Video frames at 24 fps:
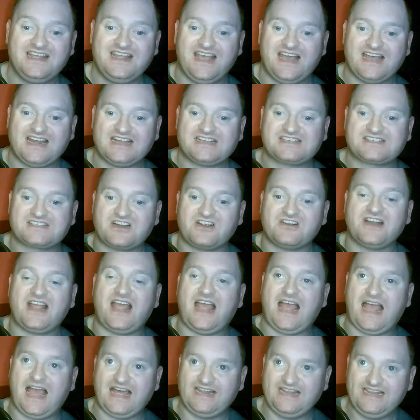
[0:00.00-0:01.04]
and I start
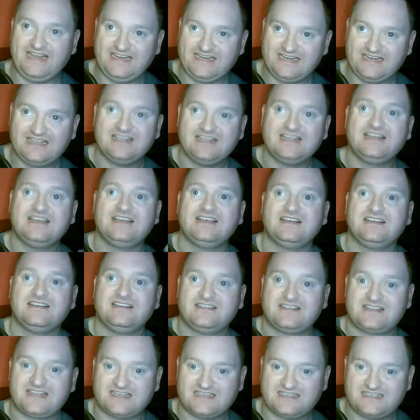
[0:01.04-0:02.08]
adding
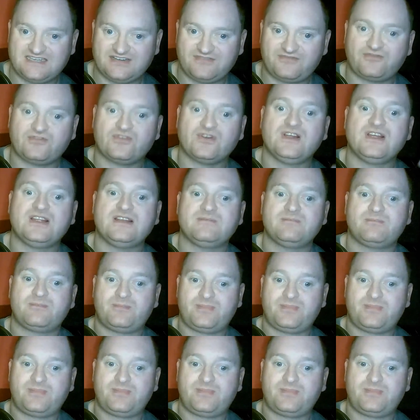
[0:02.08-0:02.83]
the different